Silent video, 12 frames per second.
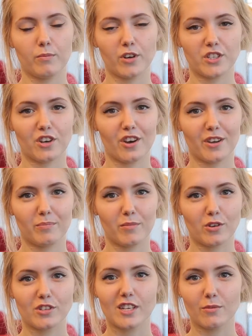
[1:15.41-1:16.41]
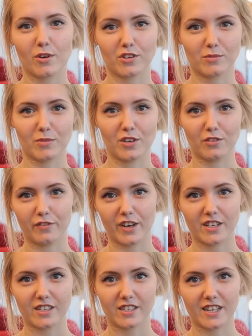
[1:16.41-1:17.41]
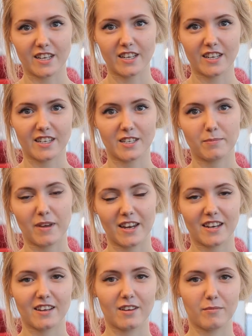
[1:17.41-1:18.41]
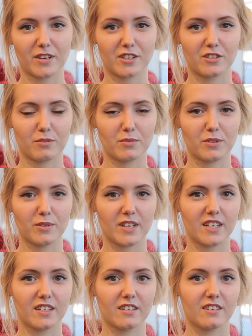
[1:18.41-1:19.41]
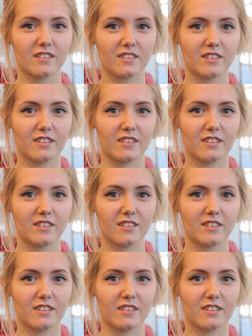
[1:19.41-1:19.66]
My time mostly whilst I'm at university is spent a mixture between